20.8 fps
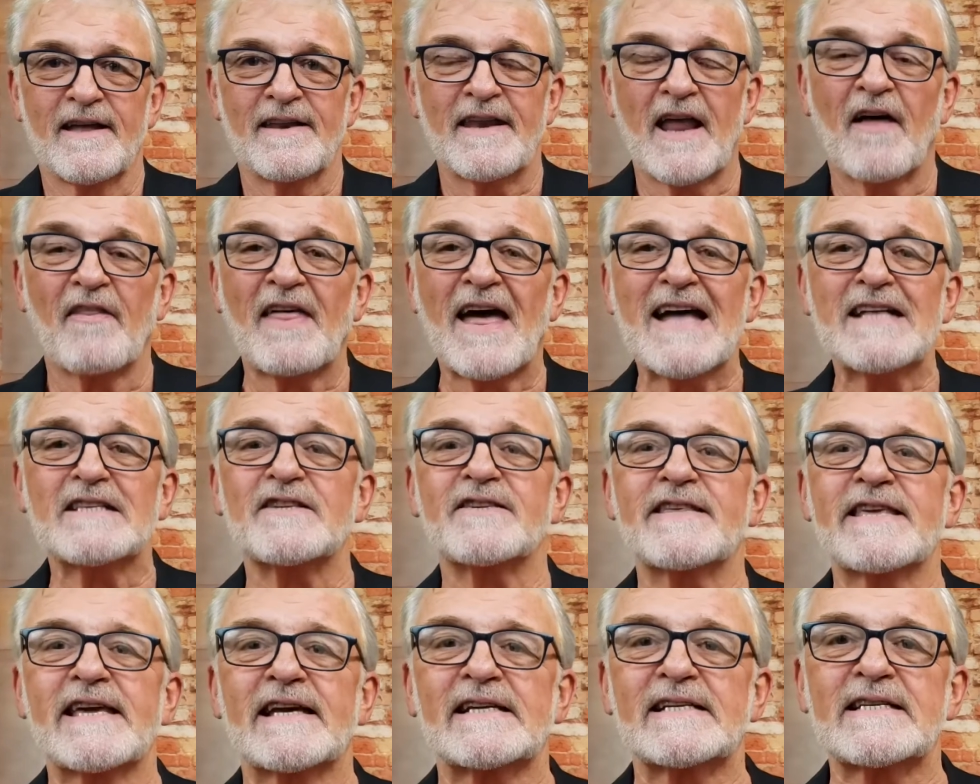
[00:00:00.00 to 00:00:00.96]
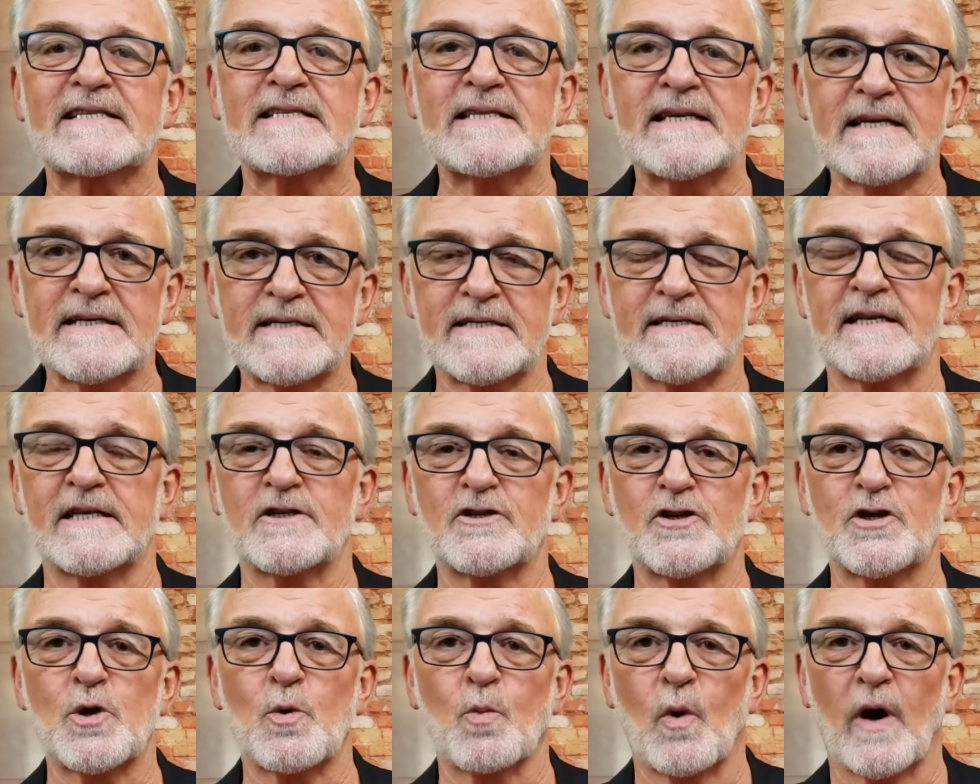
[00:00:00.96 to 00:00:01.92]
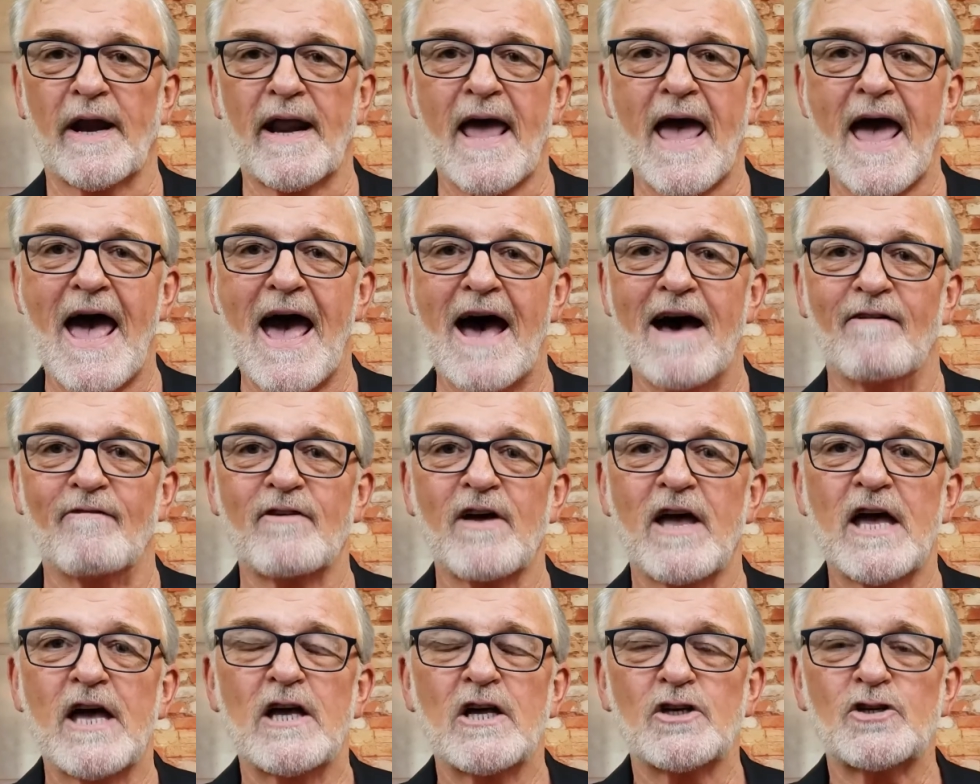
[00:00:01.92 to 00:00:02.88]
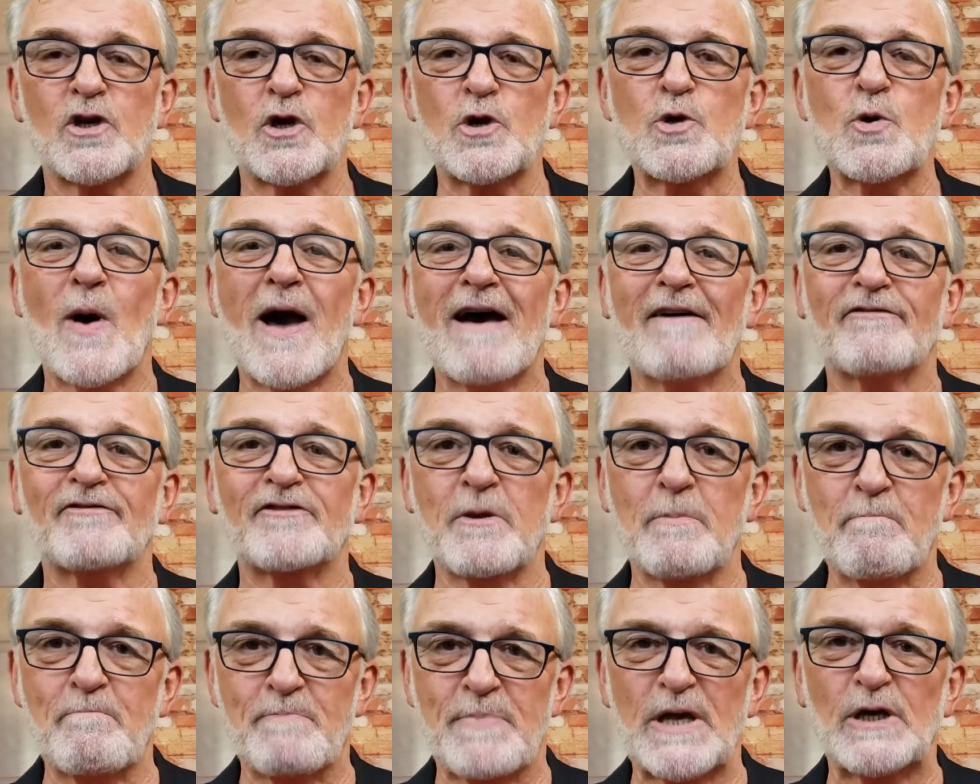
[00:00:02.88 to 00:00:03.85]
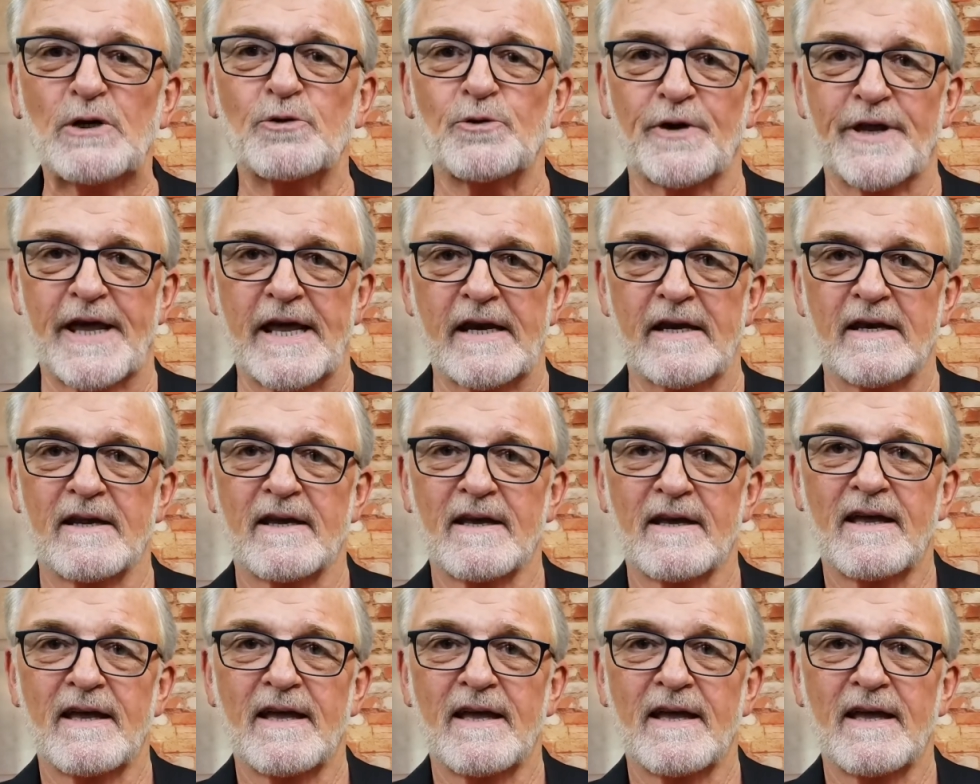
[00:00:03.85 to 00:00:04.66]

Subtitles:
Now that's the existence you want to have. So you have to build it.